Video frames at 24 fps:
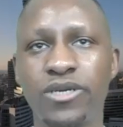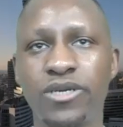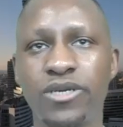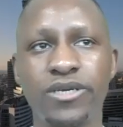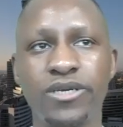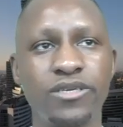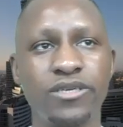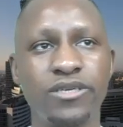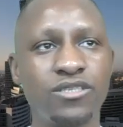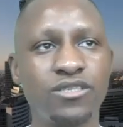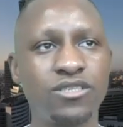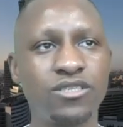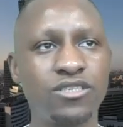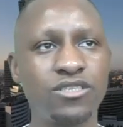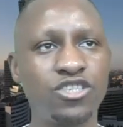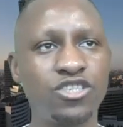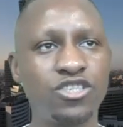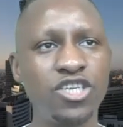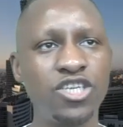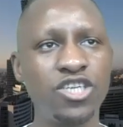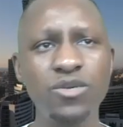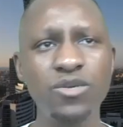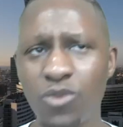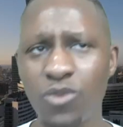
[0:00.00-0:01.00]

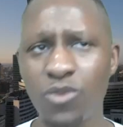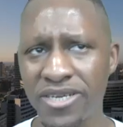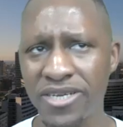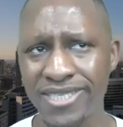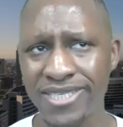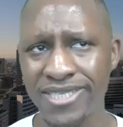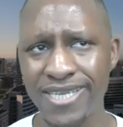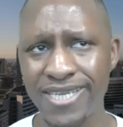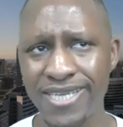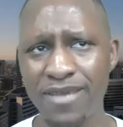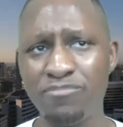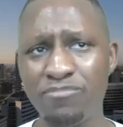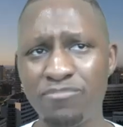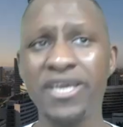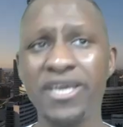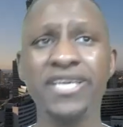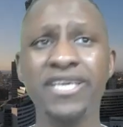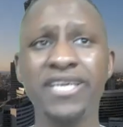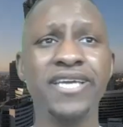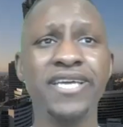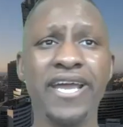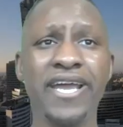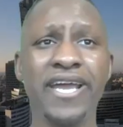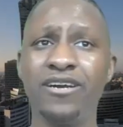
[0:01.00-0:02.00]
She wanted a
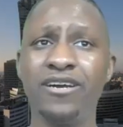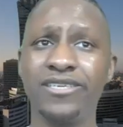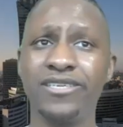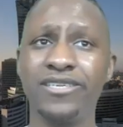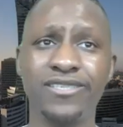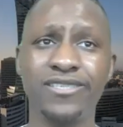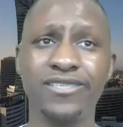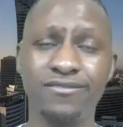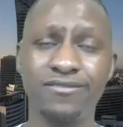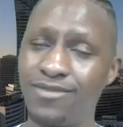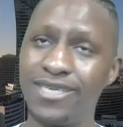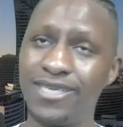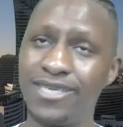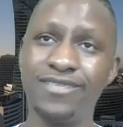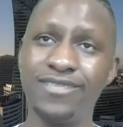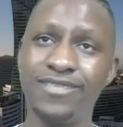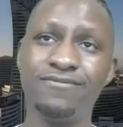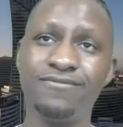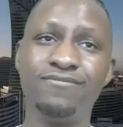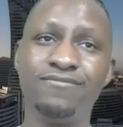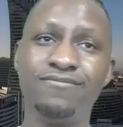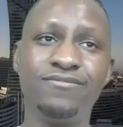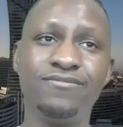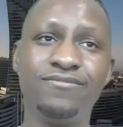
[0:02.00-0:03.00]
big carrot.
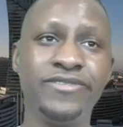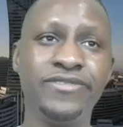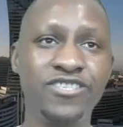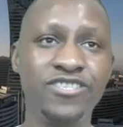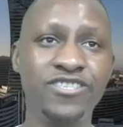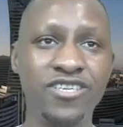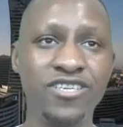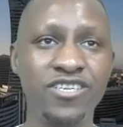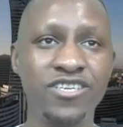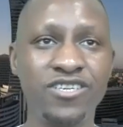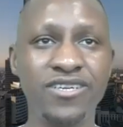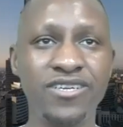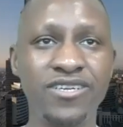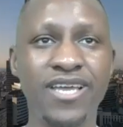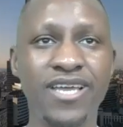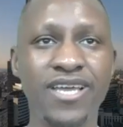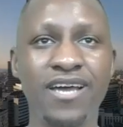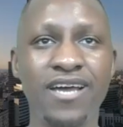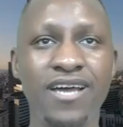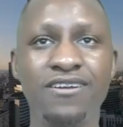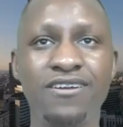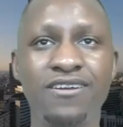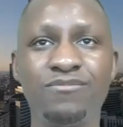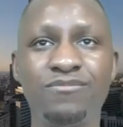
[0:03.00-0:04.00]
Well, she should have
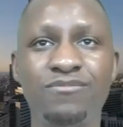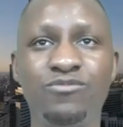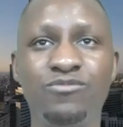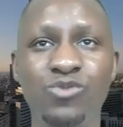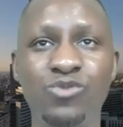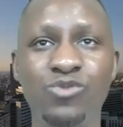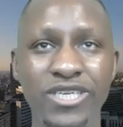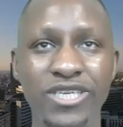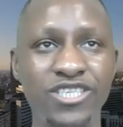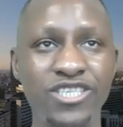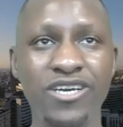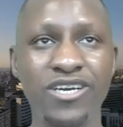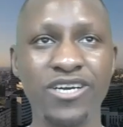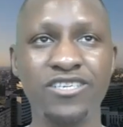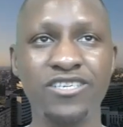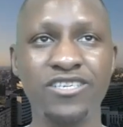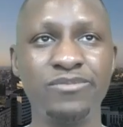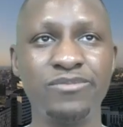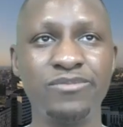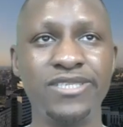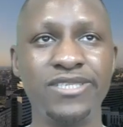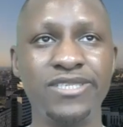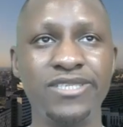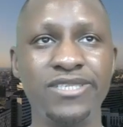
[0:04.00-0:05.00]
got a rich
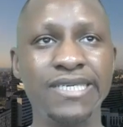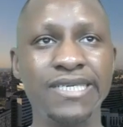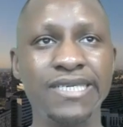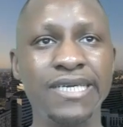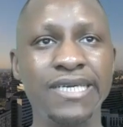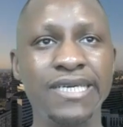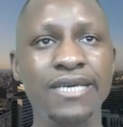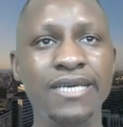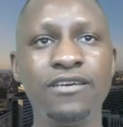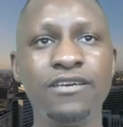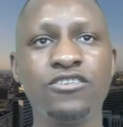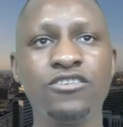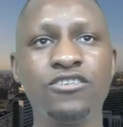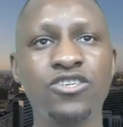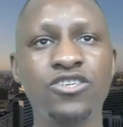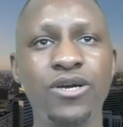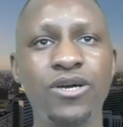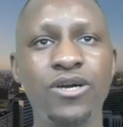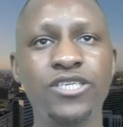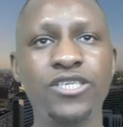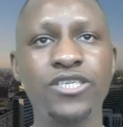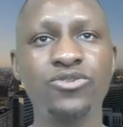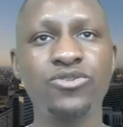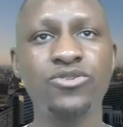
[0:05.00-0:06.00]
husband. So
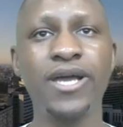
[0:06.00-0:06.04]
I tried